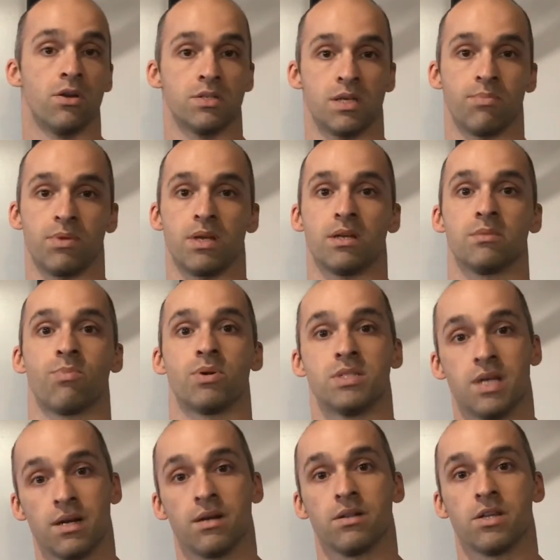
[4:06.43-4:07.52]
something
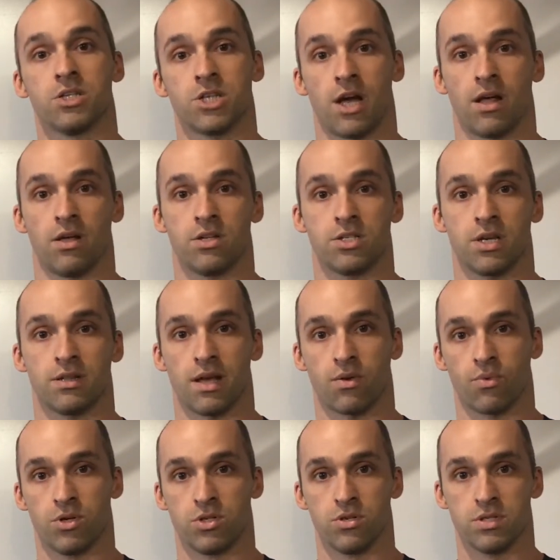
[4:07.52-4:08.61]
particularly challenging
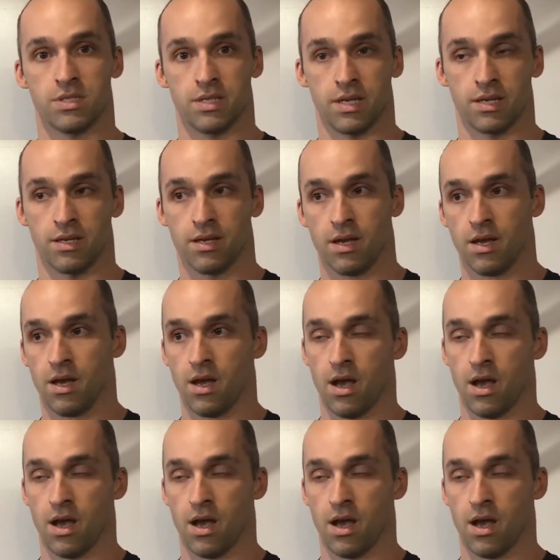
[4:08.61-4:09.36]
like reducing